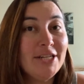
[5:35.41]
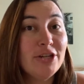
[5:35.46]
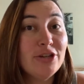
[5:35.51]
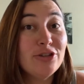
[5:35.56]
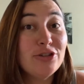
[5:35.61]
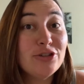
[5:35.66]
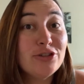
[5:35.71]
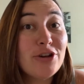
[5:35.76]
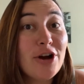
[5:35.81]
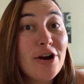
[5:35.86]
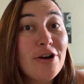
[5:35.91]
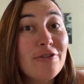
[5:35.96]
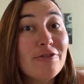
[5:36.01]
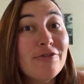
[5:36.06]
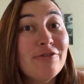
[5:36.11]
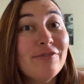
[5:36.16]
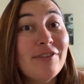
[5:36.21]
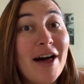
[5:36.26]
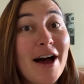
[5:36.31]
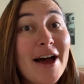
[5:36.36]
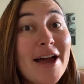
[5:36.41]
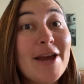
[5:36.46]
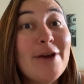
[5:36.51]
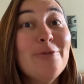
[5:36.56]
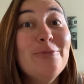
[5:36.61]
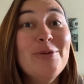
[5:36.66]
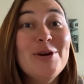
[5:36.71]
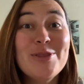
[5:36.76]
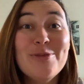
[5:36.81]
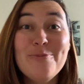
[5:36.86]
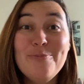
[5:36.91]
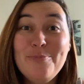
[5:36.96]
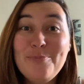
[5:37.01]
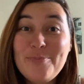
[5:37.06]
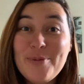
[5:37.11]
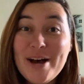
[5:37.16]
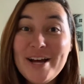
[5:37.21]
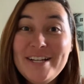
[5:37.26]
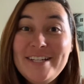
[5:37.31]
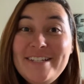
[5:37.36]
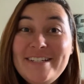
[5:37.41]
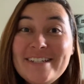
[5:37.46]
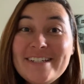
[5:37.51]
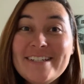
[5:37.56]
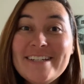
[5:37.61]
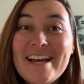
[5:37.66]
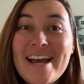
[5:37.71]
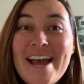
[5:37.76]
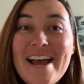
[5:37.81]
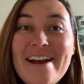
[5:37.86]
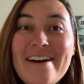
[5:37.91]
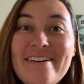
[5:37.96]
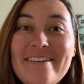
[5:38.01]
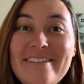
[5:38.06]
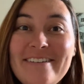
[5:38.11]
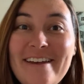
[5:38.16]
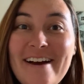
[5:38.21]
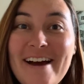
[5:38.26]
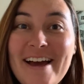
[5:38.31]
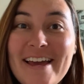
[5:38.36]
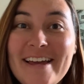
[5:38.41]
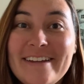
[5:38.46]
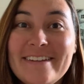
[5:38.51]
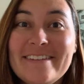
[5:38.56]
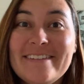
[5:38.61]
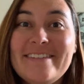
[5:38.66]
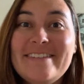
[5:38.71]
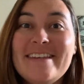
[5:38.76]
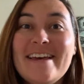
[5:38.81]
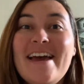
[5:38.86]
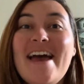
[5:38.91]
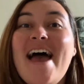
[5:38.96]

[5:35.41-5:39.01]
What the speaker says: to start flying with budget airlines.